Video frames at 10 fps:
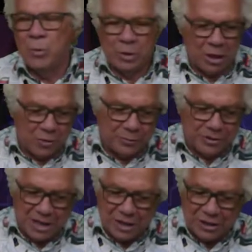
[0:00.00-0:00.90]
We get over and we
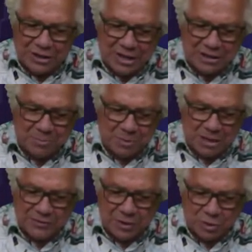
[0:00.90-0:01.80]
take a look at the
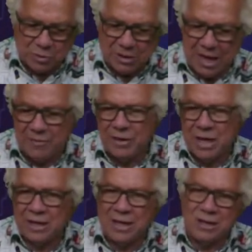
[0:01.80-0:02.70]
S&Ps folks what you have
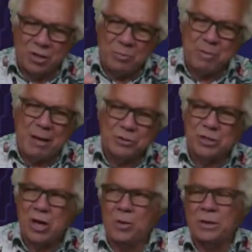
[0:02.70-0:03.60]
you get a good bounce
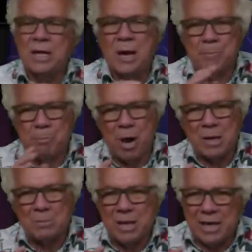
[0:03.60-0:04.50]
going.
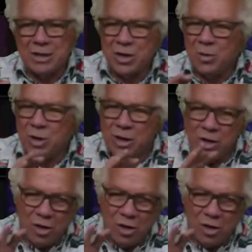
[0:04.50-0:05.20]
Bottom line though, no